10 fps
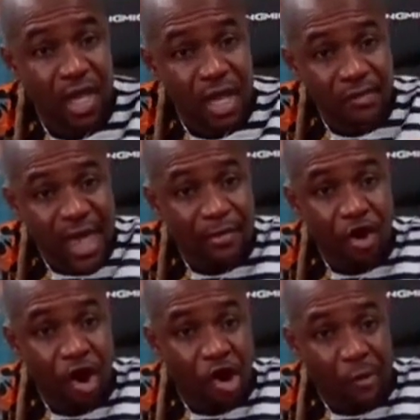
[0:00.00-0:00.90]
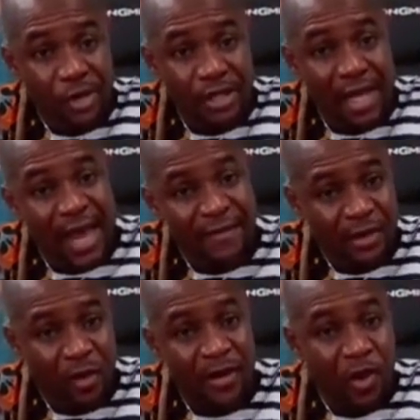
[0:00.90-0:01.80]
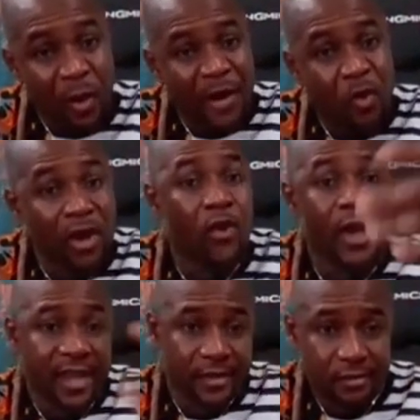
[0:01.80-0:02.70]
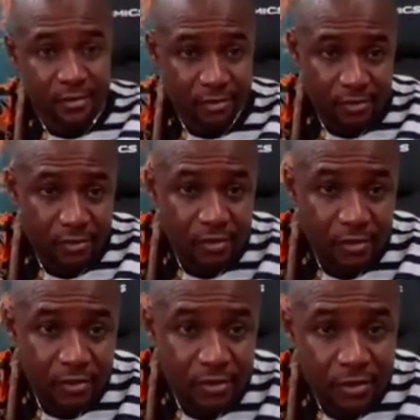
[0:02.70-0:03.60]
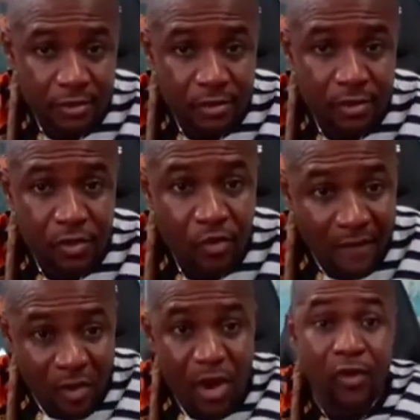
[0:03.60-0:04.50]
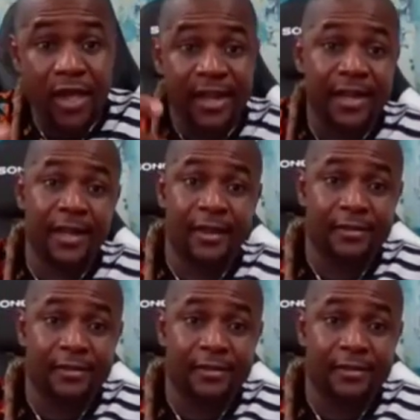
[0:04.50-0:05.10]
If you have a community, and then they go to hen. What they go to hen ni.